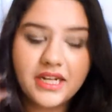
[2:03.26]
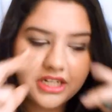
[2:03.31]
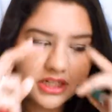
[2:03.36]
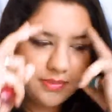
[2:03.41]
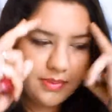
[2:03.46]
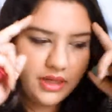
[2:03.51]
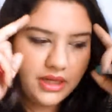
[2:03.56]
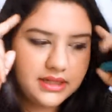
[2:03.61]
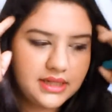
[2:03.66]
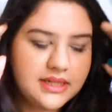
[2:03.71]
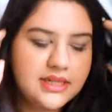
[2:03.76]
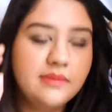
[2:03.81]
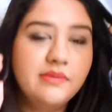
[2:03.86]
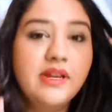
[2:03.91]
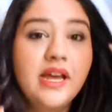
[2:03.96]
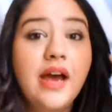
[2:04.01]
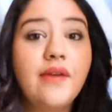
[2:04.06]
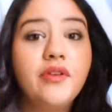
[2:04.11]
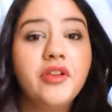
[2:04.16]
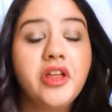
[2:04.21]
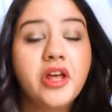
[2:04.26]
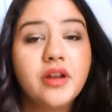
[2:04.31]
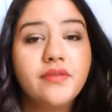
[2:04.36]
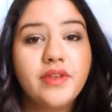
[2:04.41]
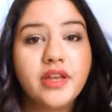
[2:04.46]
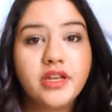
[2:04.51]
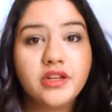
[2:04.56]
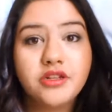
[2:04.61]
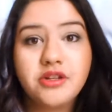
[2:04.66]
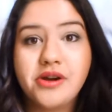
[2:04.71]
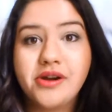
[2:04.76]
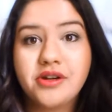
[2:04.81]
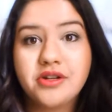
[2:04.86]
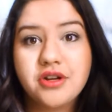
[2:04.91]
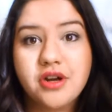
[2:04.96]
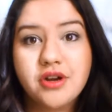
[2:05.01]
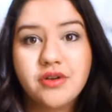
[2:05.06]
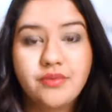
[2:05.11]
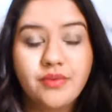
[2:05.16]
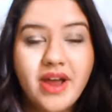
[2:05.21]
just because I seem to have a lot of like dark
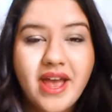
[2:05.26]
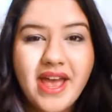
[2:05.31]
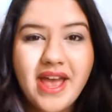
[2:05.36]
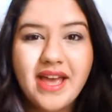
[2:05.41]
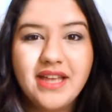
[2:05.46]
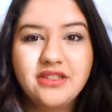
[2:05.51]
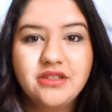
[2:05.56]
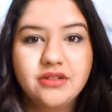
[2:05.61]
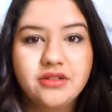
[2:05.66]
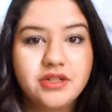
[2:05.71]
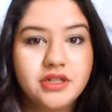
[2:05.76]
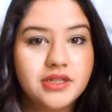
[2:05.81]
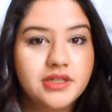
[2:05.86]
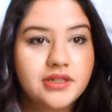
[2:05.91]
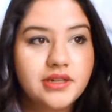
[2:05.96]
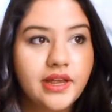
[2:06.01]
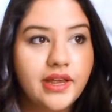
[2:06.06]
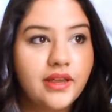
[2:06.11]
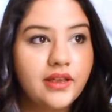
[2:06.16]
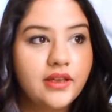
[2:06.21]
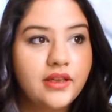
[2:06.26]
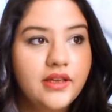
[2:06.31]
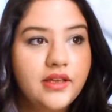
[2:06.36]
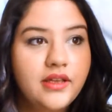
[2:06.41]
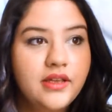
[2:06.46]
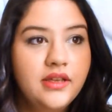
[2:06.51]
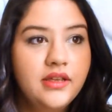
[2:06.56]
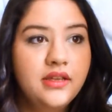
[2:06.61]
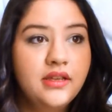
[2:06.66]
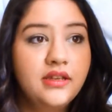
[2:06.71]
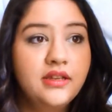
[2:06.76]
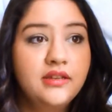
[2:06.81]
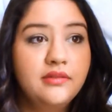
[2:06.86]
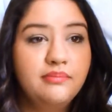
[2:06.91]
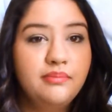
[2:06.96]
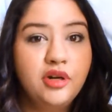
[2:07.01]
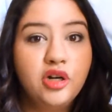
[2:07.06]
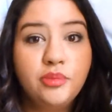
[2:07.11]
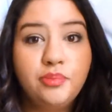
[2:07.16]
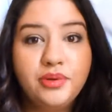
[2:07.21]
reds or just like
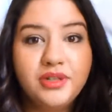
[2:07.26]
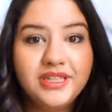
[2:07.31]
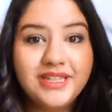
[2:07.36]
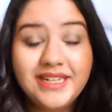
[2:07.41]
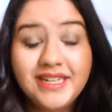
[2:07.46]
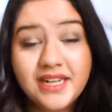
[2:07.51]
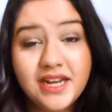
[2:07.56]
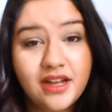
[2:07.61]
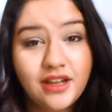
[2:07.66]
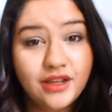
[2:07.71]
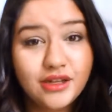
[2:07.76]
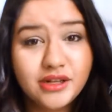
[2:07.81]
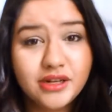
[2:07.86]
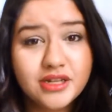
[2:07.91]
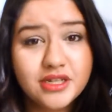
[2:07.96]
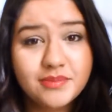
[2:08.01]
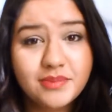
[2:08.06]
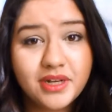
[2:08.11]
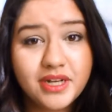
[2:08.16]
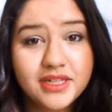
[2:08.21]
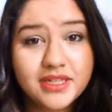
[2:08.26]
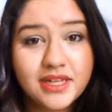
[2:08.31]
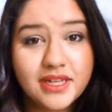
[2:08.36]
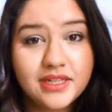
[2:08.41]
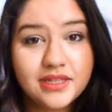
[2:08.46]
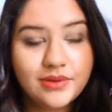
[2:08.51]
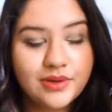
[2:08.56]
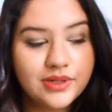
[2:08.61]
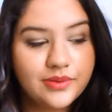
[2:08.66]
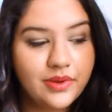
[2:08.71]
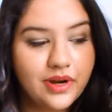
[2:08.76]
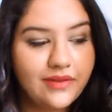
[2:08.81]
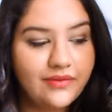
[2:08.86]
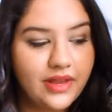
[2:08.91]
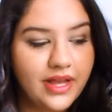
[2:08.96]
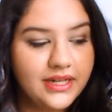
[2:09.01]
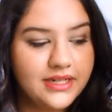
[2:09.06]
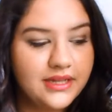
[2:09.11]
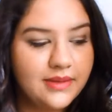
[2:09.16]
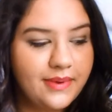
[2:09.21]
purpley colors, because that's always what I've
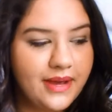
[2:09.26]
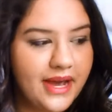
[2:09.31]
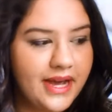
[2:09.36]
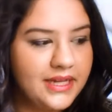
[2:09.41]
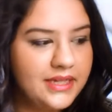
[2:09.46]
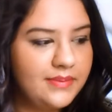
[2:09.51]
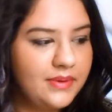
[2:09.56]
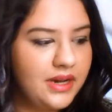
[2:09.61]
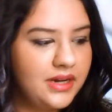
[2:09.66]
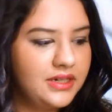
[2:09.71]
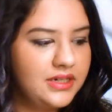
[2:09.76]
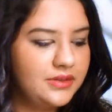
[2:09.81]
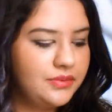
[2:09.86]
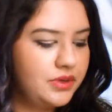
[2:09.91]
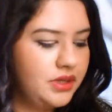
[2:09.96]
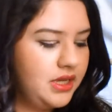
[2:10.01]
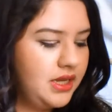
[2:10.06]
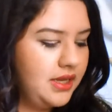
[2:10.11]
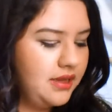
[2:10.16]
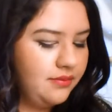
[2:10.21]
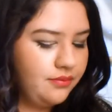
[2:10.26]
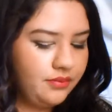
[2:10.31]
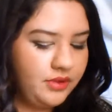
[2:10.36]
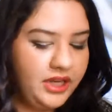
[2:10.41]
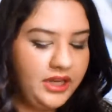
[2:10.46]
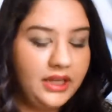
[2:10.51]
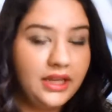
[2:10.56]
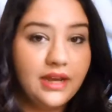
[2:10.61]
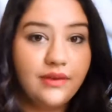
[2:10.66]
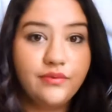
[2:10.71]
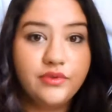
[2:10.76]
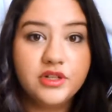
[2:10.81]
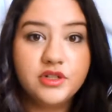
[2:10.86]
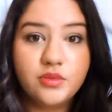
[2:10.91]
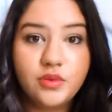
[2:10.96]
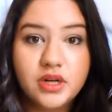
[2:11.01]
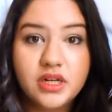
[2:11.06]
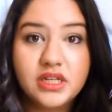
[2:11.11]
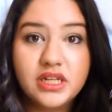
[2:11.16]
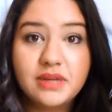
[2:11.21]
liked in the past, but I just really lately have just
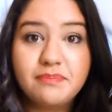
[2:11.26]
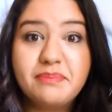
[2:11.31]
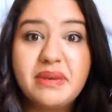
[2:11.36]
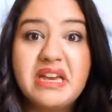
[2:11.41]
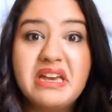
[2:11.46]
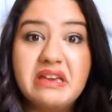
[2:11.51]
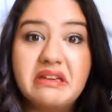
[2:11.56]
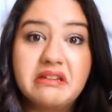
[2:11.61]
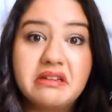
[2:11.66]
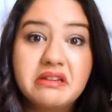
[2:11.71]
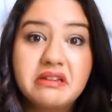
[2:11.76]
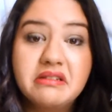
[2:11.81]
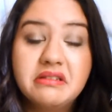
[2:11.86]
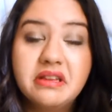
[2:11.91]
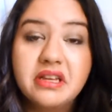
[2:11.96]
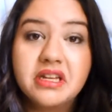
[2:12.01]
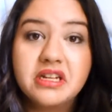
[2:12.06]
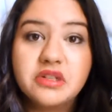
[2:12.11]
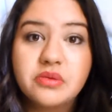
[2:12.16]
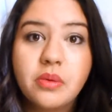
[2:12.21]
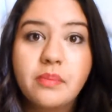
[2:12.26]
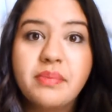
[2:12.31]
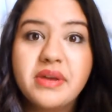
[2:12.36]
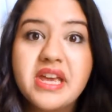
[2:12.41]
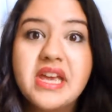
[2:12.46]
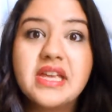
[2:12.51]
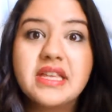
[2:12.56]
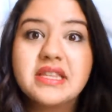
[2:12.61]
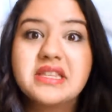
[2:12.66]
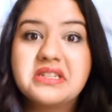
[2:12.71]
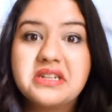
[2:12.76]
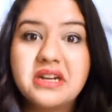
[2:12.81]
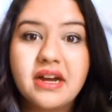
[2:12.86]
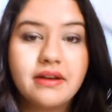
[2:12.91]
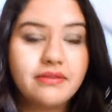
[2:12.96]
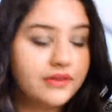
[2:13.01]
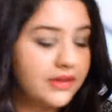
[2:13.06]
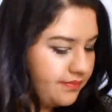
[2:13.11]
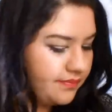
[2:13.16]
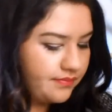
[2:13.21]
wanted like pink. Like, I just want pink
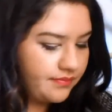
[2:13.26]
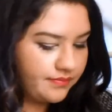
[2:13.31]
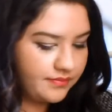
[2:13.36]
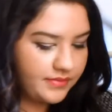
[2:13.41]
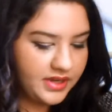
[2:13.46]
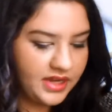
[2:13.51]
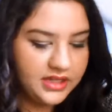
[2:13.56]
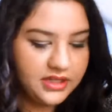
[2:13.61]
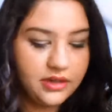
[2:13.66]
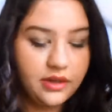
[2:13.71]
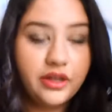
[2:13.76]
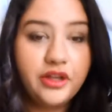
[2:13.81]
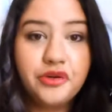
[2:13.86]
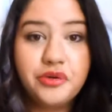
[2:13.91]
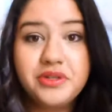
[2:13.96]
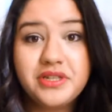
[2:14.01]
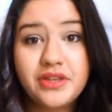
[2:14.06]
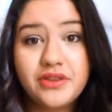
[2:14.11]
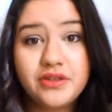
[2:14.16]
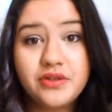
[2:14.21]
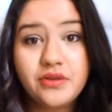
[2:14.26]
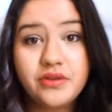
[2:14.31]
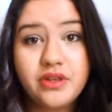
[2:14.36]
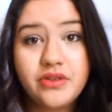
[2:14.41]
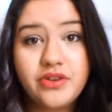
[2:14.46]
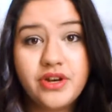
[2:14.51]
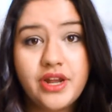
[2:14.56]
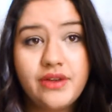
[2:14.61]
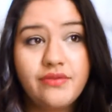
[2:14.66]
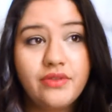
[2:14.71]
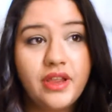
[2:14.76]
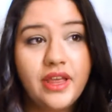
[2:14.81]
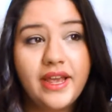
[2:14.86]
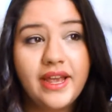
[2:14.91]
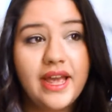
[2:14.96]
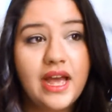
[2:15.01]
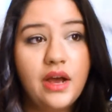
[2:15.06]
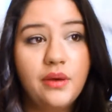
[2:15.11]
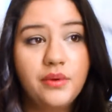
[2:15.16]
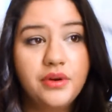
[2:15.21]
stuff. And so I literally was at the store the other day for like
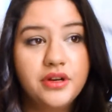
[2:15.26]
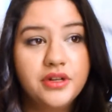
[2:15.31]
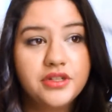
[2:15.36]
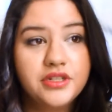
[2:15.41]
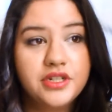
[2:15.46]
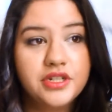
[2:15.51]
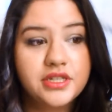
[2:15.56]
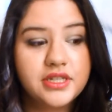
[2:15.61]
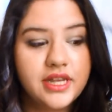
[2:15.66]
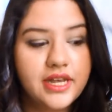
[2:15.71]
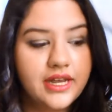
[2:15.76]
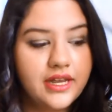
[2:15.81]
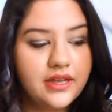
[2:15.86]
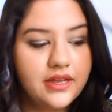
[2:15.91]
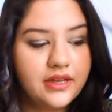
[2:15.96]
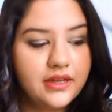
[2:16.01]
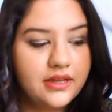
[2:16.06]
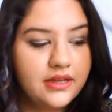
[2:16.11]
hours just like